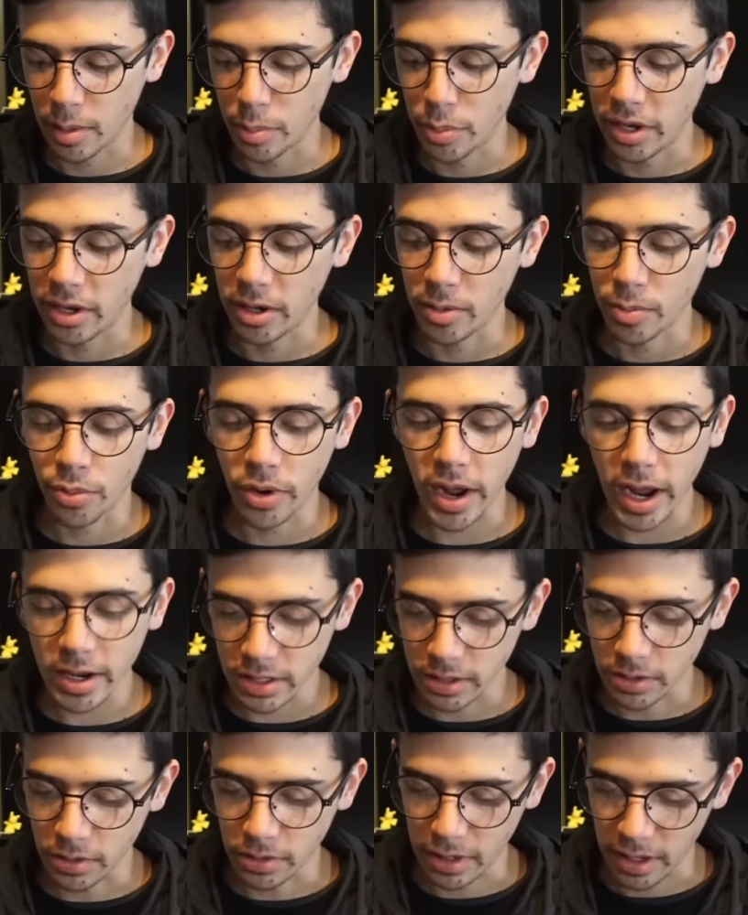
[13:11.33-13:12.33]
I'm big on
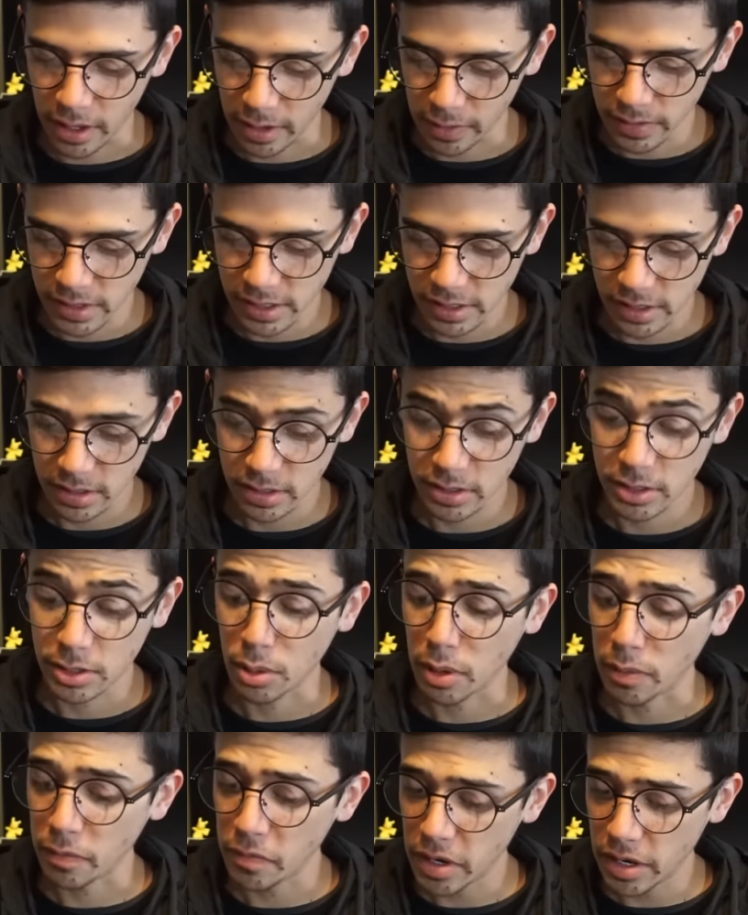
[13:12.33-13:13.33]
practical gifts,
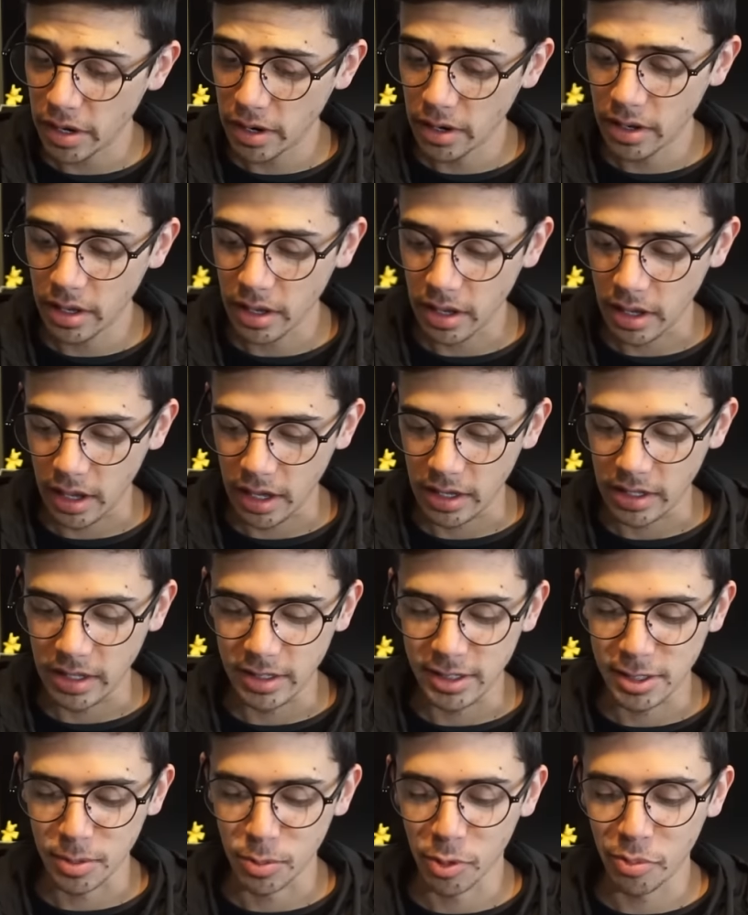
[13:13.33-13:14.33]
so I figured I'd
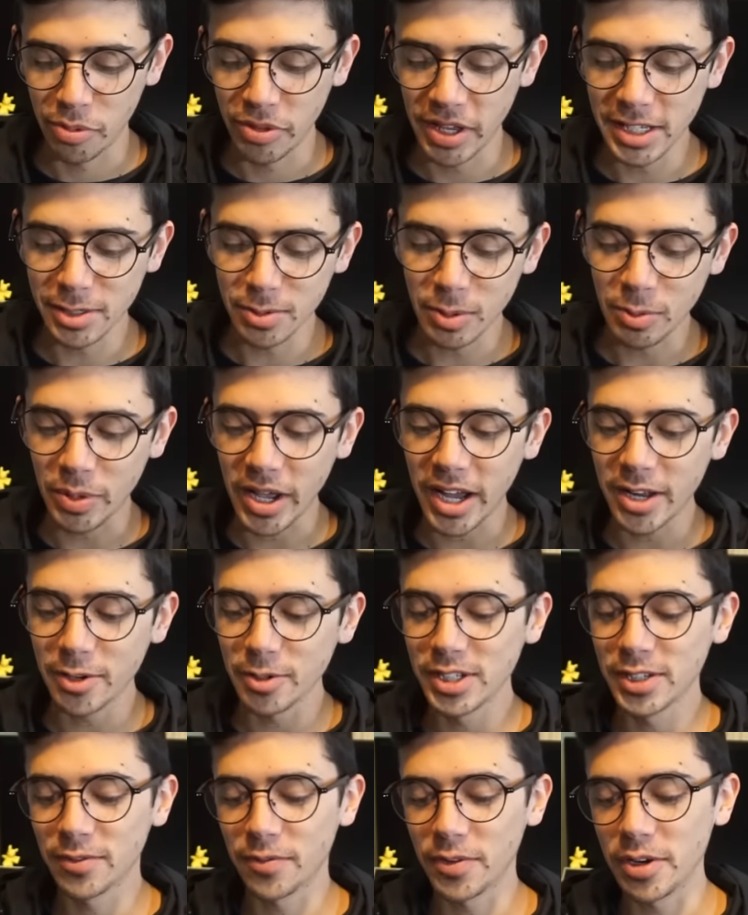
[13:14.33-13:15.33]
get some replacement
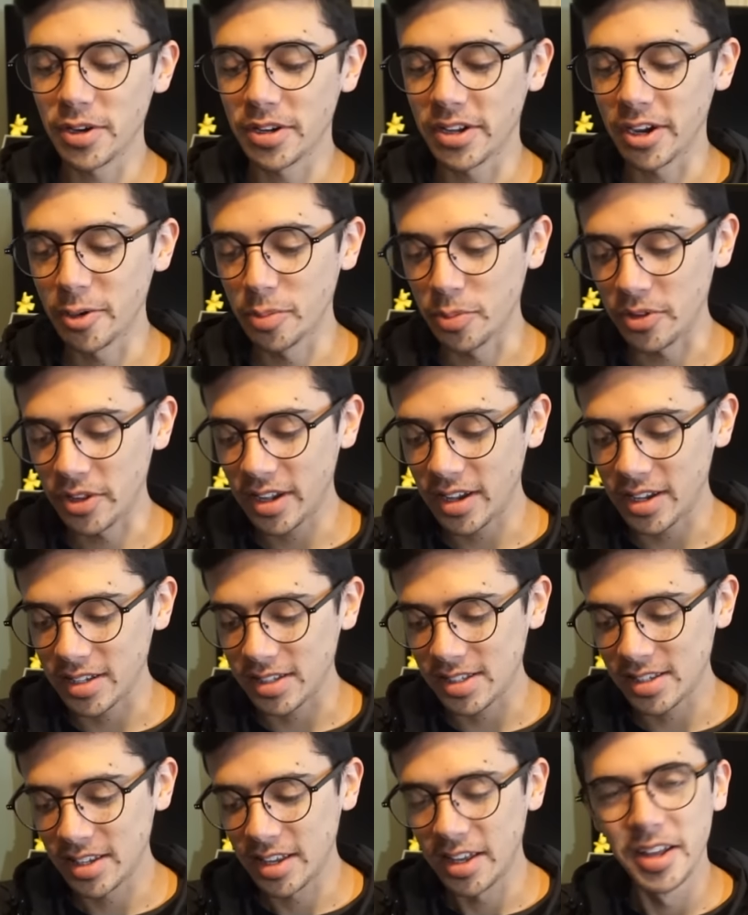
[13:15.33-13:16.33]
batteries for your Go
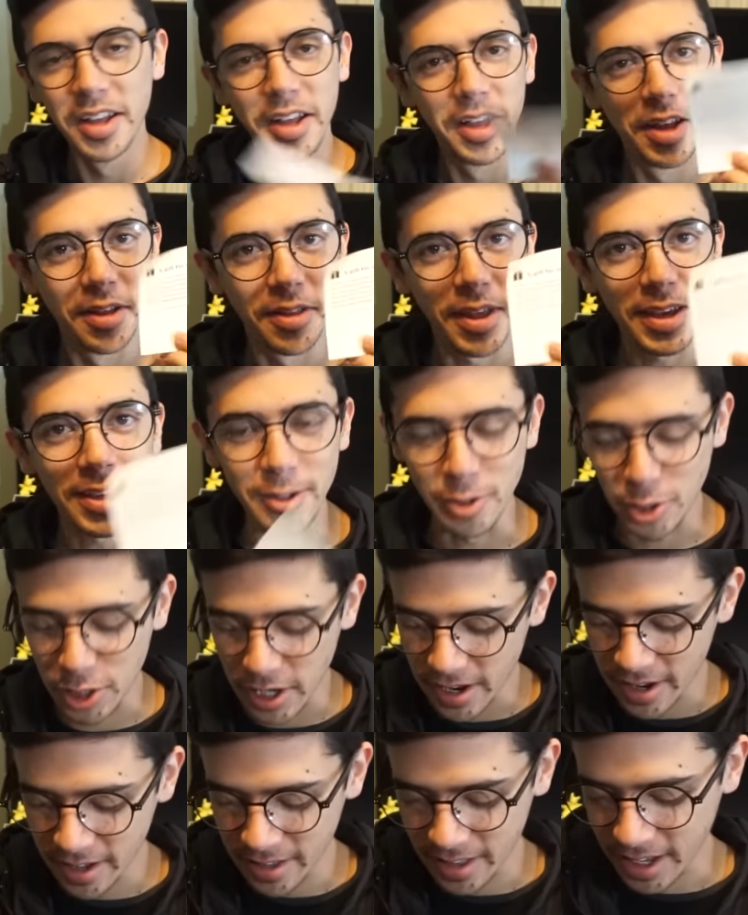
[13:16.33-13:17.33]
Plus. Thank you,
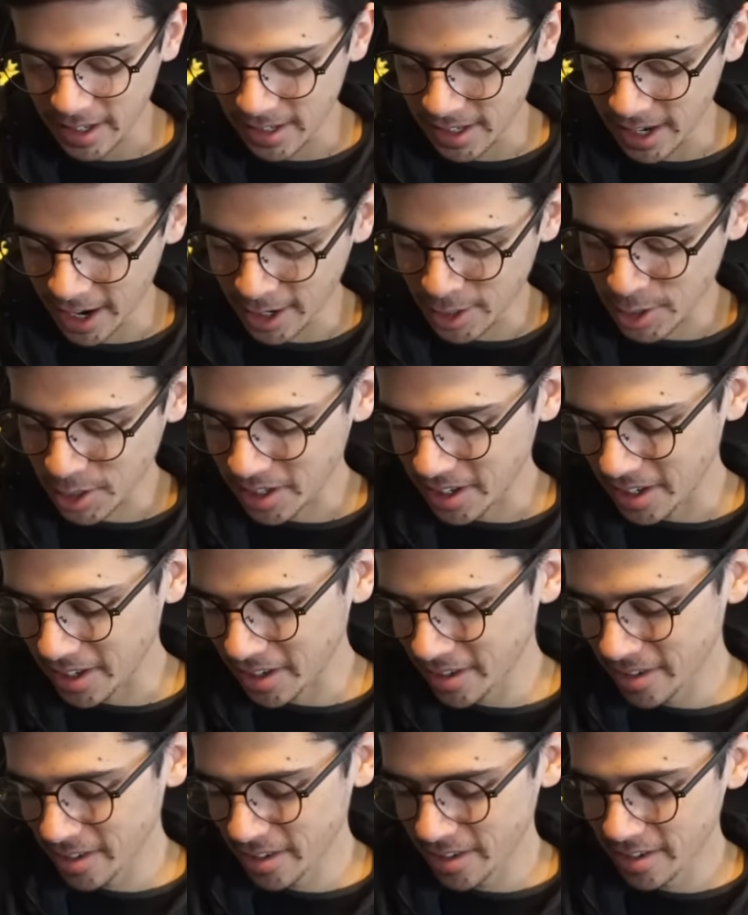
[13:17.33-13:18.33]
Jake. That's actually
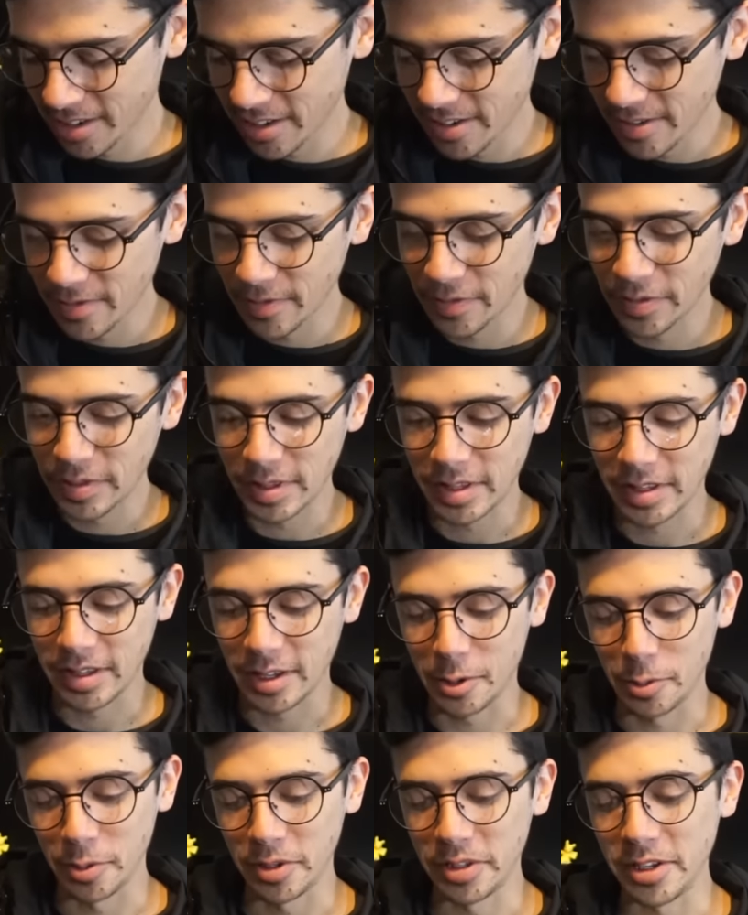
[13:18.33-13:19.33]

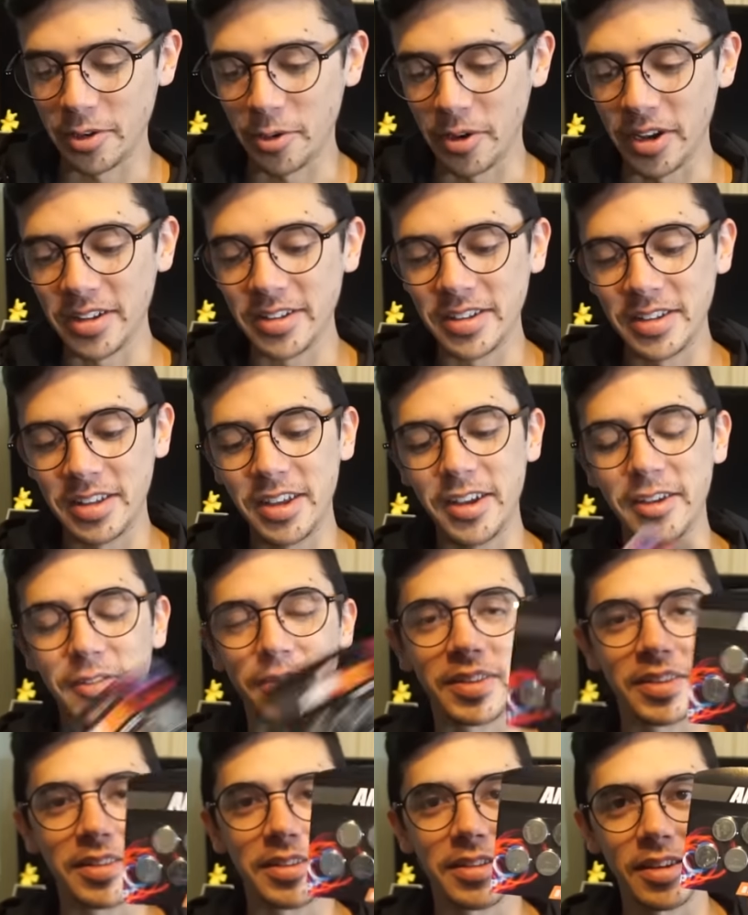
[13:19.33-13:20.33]
a really great
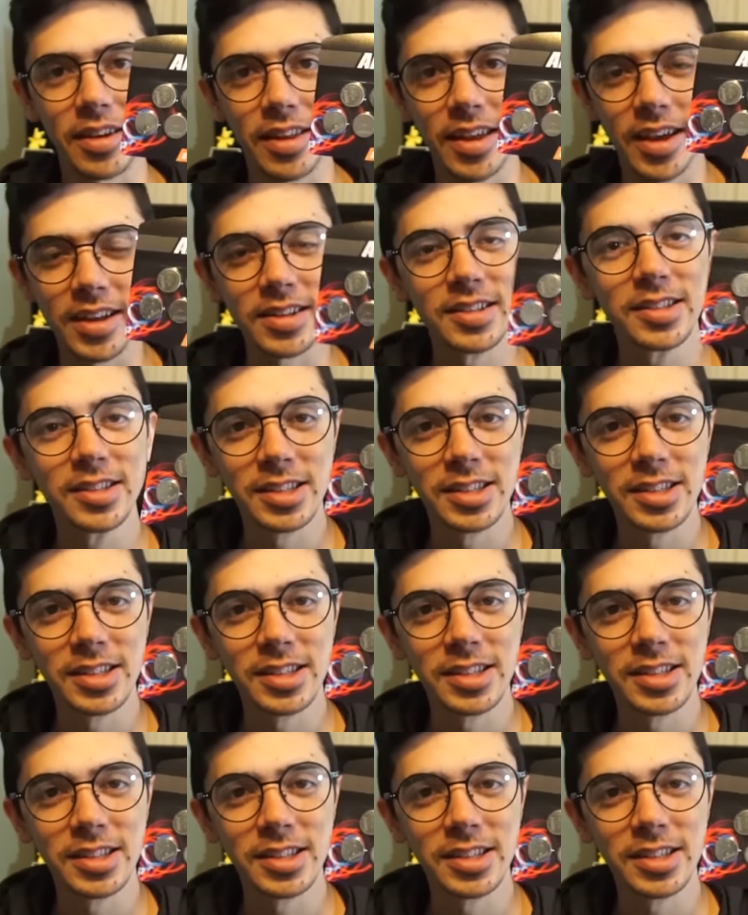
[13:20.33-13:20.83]
gift. Look at that.